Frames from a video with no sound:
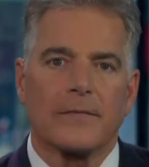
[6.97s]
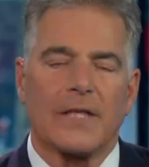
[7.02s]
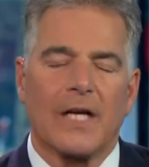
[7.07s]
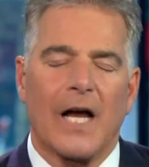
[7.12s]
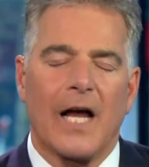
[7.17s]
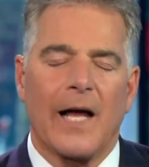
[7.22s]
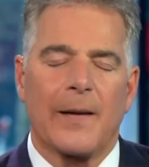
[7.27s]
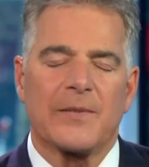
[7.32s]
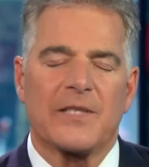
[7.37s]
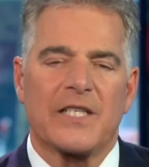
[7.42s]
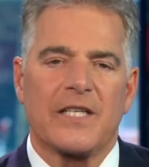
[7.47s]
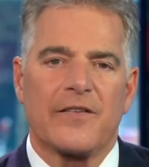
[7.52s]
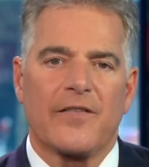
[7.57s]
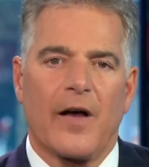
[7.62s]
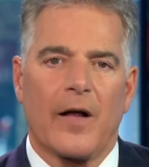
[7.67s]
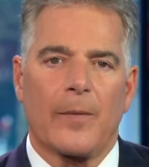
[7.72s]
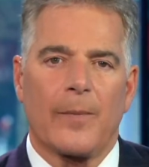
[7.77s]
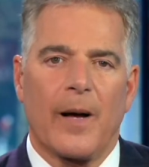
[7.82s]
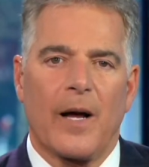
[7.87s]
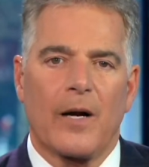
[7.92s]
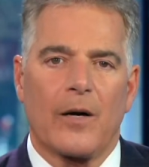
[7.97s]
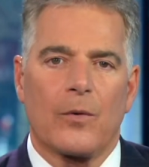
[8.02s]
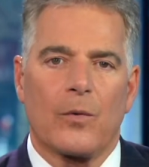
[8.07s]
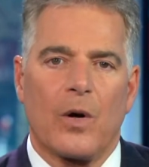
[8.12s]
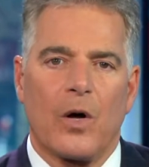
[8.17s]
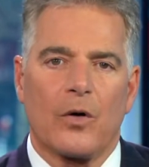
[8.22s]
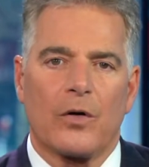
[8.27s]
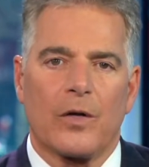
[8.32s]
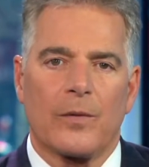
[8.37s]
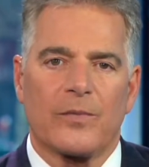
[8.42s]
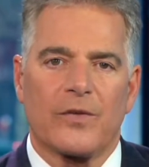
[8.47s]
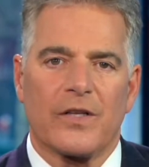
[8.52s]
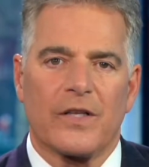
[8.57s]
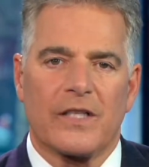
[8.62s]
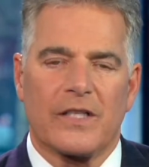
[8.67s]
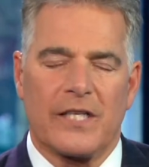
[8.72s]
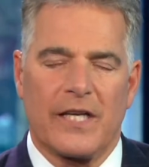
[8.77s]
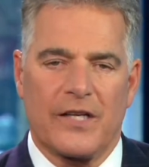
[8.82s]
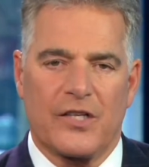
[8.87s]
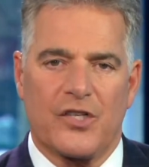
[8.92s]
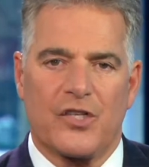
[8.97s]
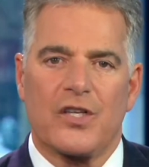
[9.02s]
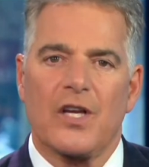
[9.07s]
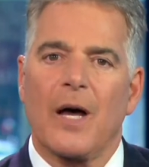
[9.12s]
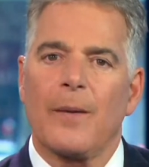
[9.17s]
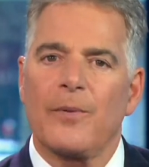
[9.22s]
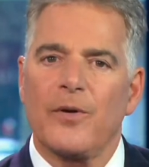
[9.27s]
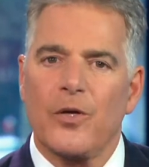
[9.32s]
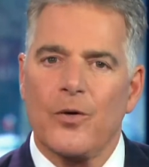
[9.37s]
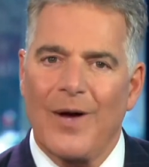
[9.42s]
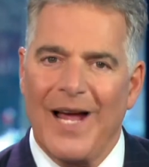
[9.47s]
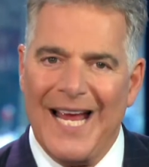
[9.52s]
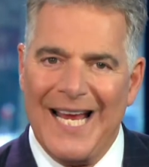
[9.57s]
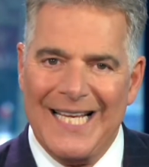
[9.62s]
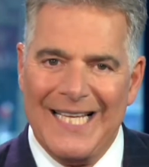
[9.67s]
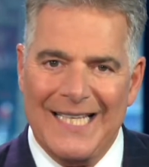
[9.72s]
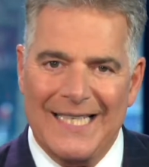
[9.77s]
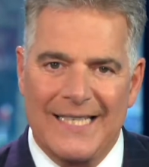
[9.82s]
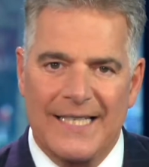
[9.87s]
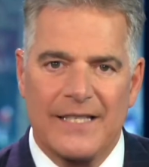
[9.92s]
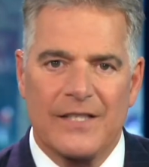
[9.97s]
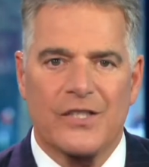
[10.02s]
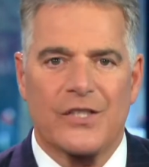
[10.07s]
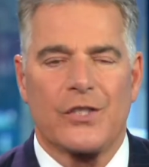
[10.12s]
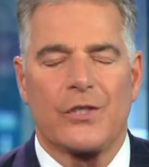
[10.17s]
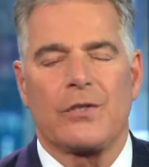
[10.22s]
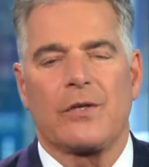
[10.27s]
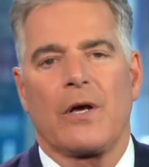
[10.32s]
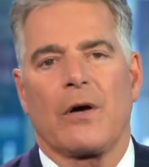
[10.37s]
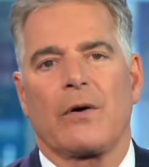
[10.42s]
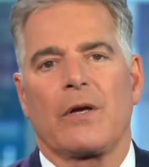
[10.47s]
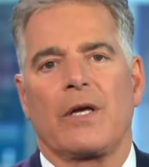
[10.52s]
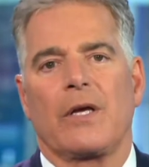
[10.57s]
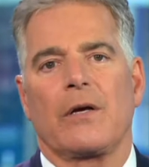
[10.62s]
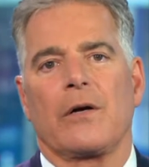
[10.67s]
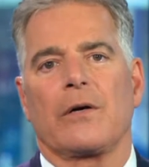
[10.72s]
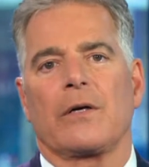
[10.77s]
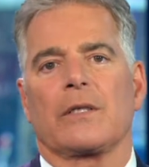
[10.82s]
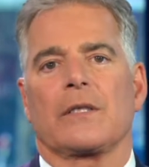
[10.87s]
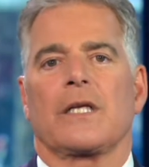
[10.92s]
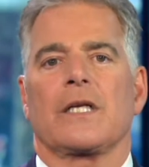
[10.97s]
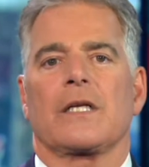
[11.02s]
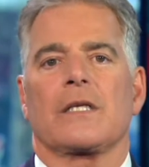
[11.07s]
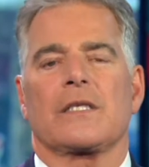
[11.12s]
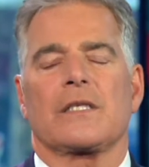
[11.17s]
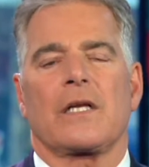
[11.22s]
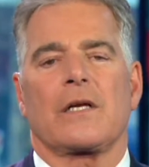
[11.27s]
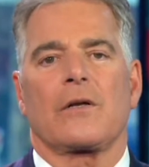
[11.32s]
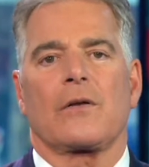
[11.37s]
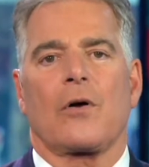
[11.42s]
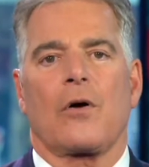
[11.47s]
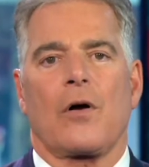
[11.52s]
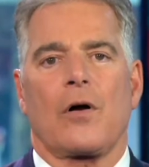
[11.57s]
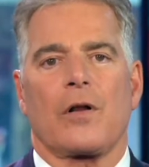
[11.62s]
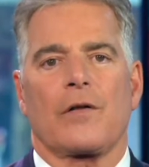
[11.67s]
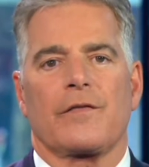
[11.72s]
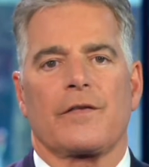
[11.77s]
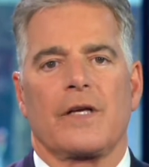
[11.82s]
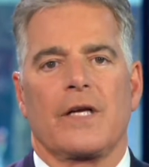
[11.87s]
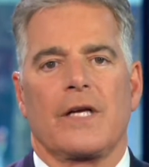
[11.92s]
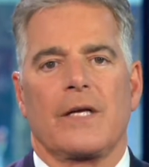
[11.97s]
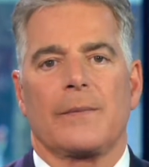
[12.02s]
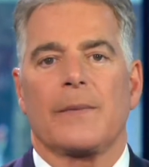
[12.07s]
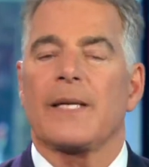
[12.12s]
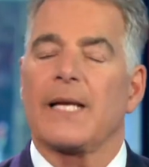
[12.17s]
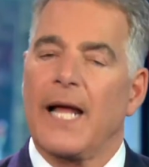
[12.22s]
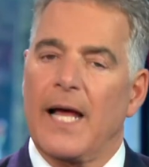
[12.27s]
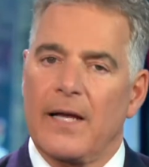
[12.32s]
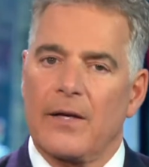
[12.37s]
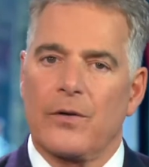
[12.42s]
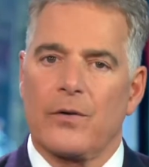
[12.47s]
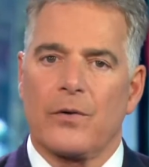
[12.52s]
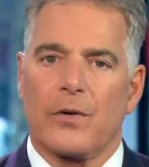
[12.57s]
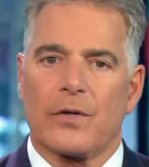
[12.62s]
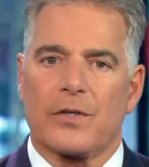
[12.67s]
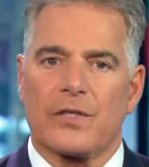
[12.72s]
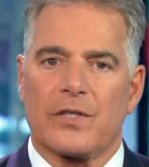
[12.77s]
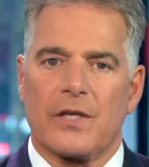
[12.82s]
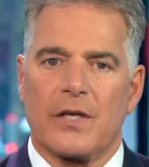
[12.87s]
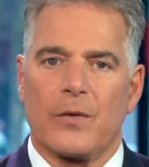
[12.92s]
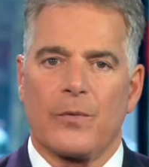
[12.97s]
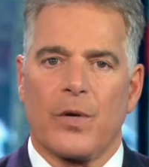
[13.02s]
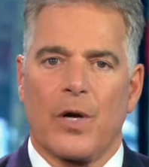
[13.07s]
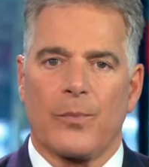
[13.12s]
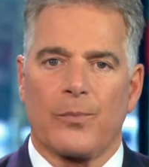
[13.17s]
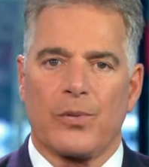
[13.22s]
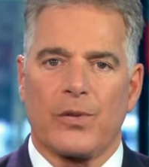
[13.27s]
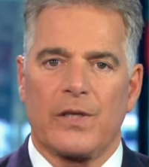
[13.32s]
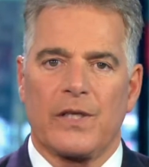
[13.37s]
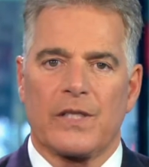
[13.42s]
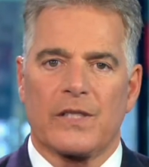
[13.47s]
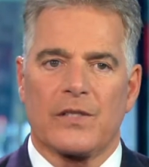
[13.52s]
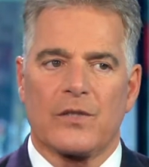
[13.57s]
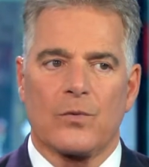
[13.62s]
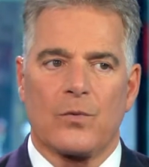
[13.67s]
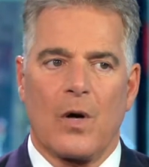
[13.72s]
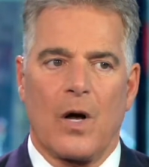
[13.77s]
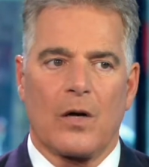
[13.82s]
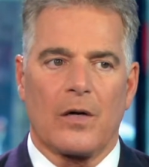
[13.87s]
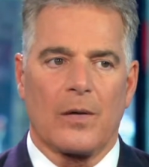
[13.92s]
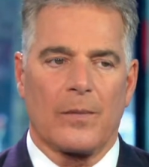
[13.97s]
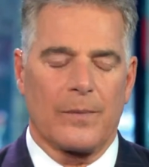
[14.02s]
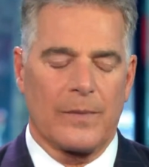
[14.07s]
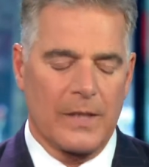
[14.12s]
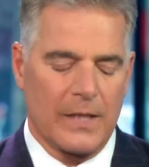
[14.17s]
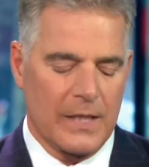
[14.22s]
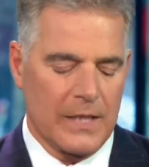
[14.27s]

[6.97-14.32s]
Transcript: Hi, I'm Steve Adubato. Welcome to the Tisch WNET studio here in Lincoln Center, the heart of Manhattan, New York City. We are pleased to welcome